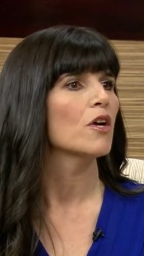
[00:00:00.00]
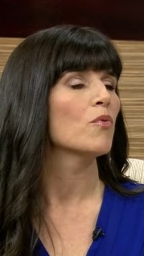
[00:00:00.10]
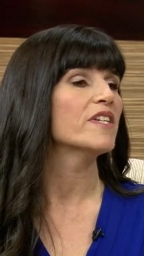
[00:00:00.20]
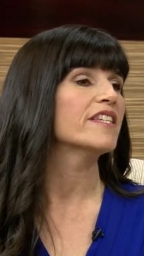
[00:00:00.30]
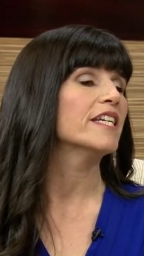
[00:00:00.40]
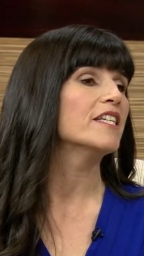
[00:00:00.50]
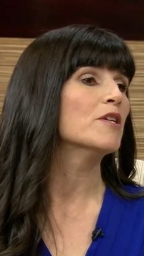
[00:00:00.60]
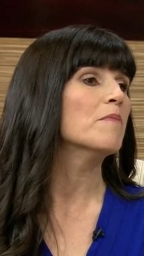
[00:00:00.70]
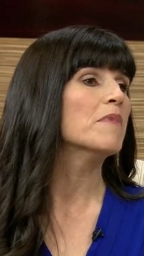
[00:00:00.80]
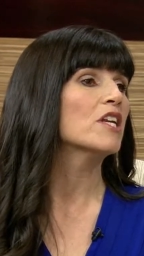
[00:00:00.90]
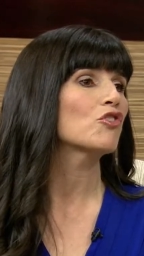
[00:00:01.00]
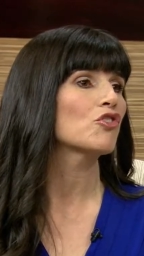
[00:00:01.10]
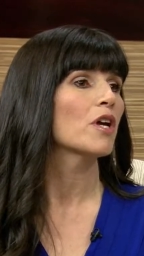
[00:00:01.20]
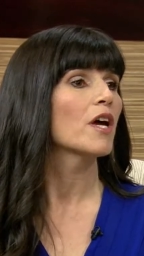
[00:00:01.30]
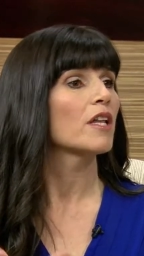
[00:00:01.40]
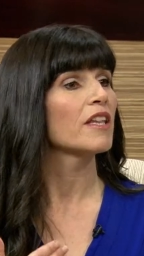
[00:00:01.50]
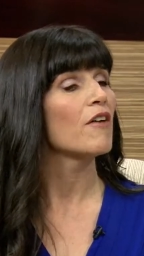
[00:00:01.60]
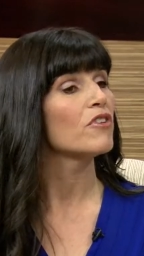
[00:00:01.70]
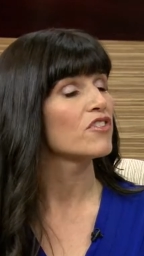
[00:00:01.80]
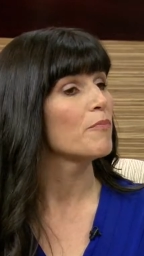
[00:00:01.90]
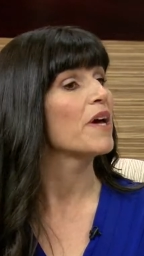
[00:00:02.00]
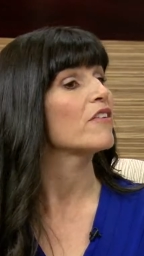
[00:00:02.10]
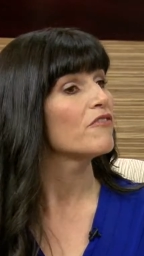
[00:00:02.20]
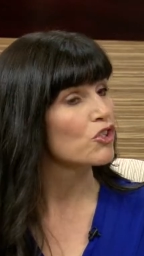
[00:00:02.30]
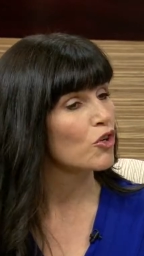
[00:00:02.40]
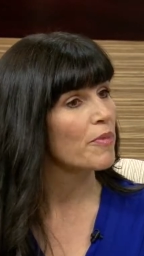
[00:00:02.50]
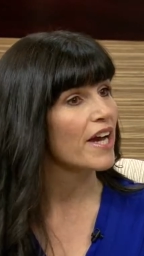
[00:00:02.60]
We see diminished levels of beneficial